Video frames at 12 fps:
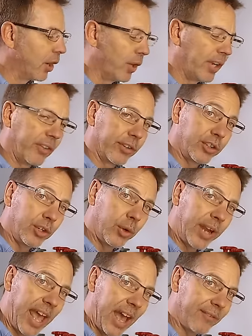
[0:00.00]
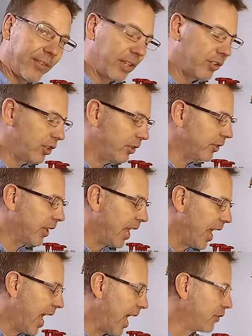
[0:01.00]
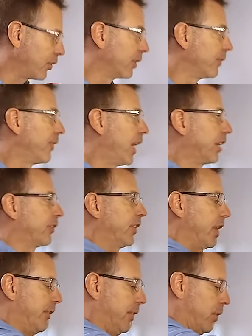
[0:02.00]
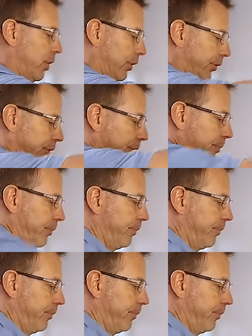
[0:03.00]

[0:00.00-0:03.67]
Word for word: go another two and a half inches and drill the final set of holes.